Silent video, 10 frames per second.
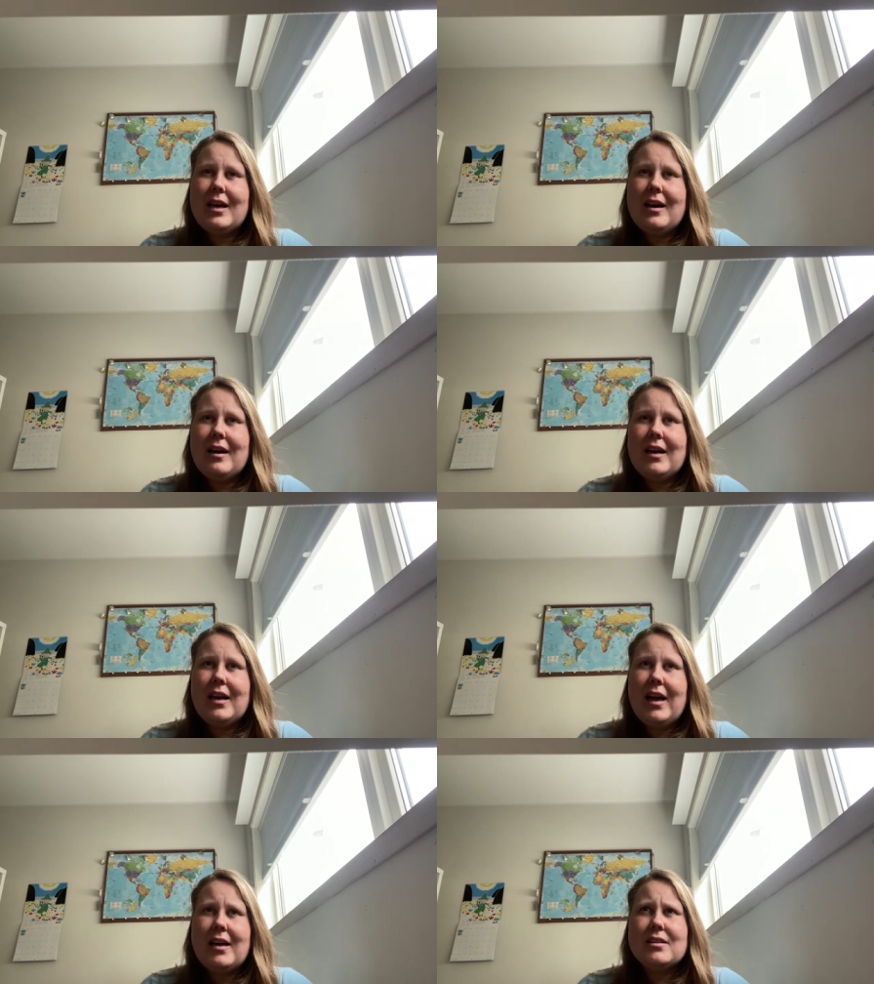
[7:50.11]

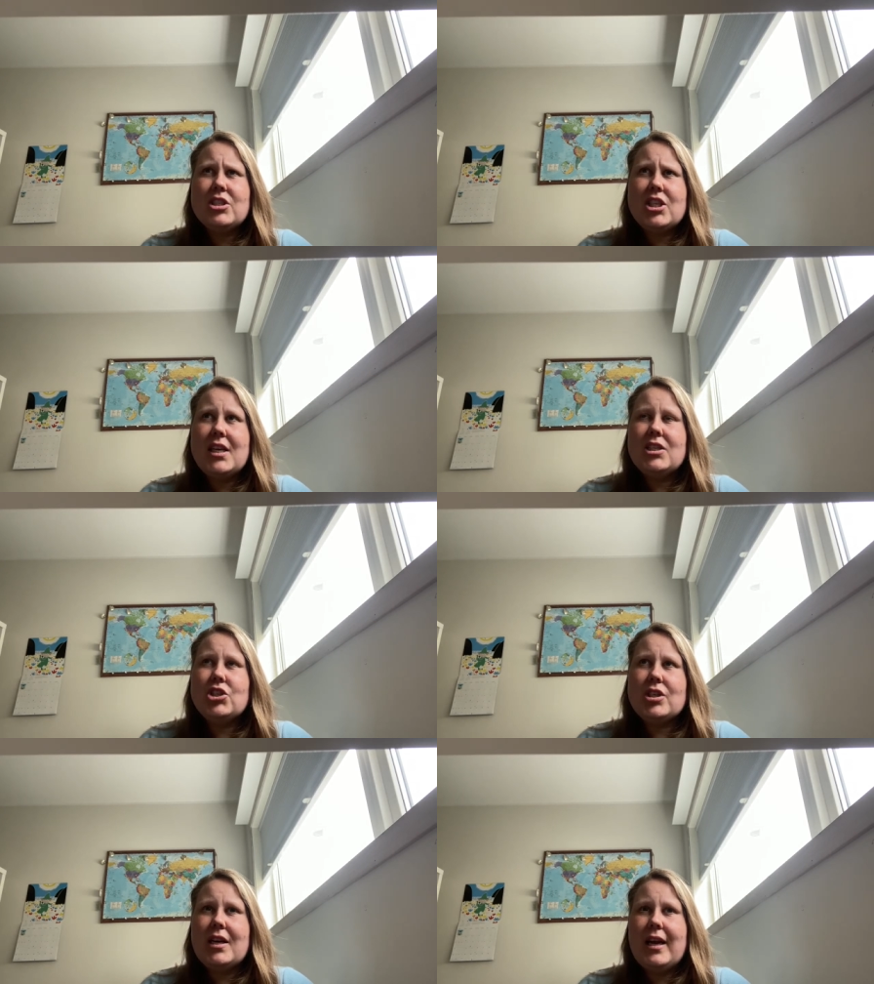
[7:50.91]
It has
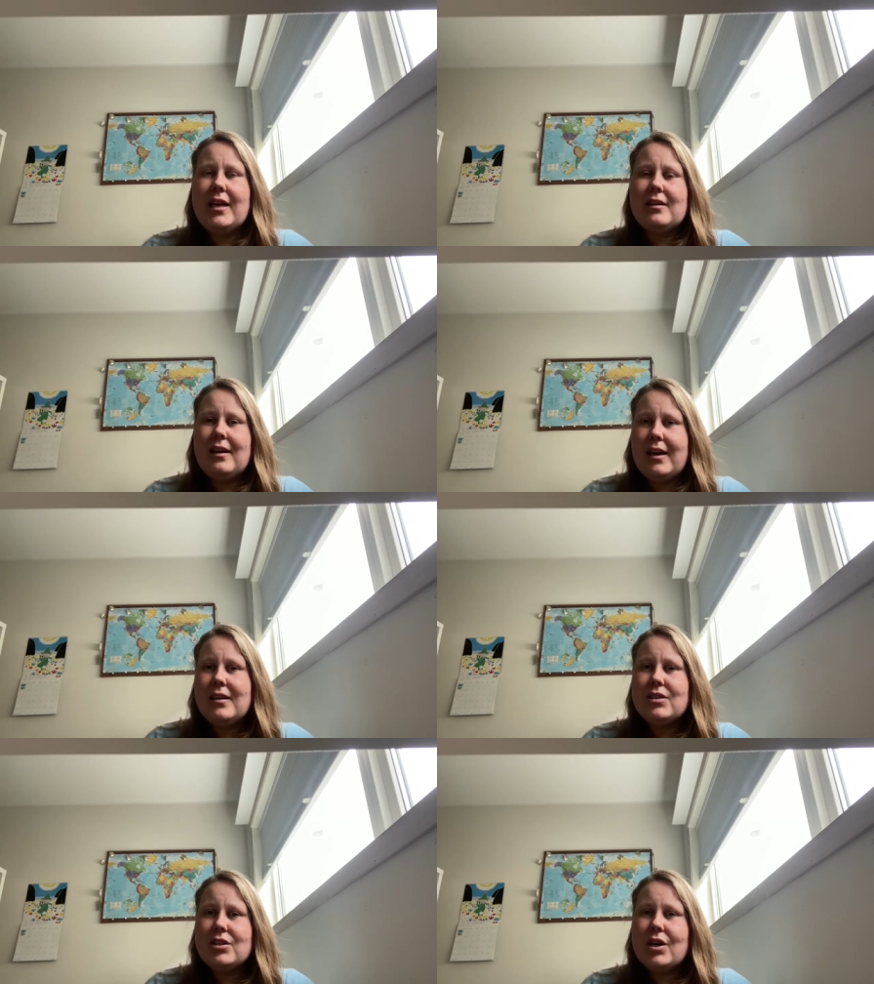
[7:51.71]
changed lately,
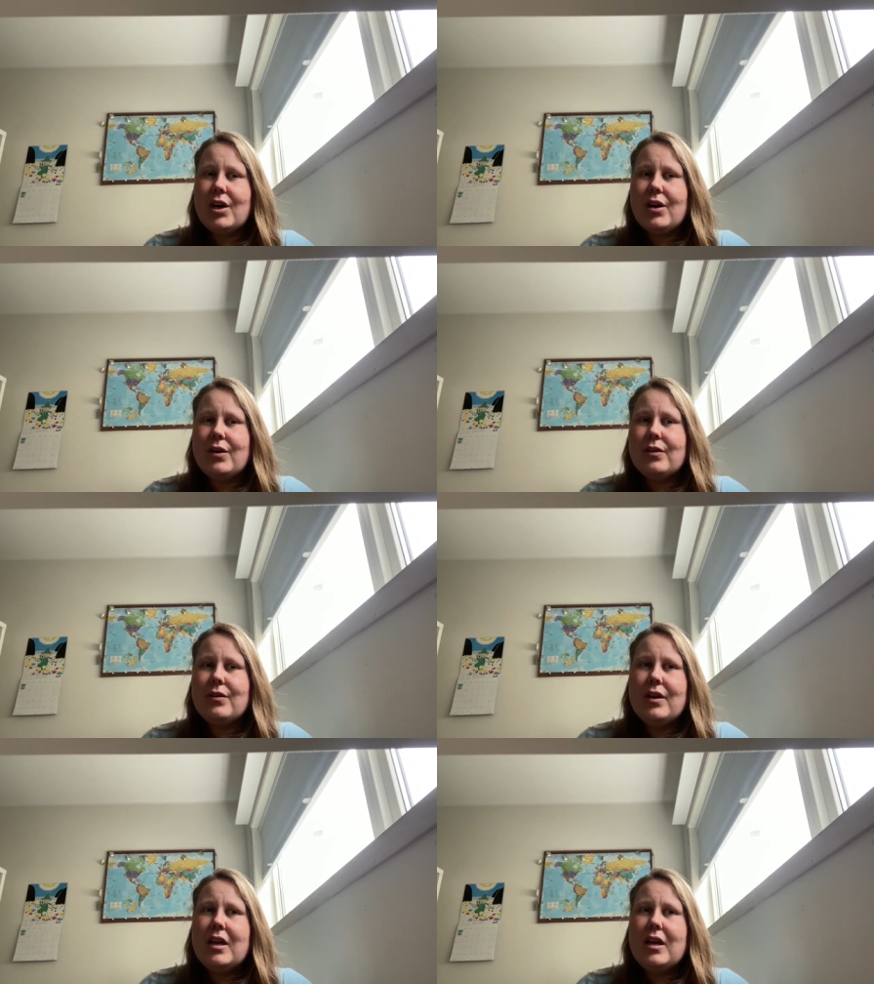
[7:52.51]
so